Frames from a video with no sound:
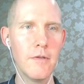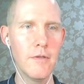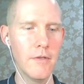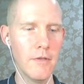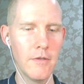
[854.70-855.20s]

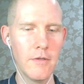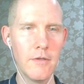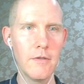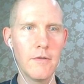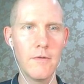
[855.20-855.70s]

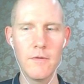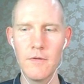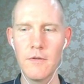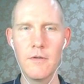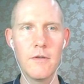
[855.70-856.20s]

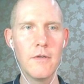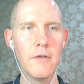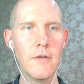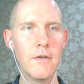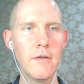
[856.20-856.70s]

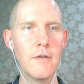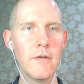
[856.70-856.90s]
(silence)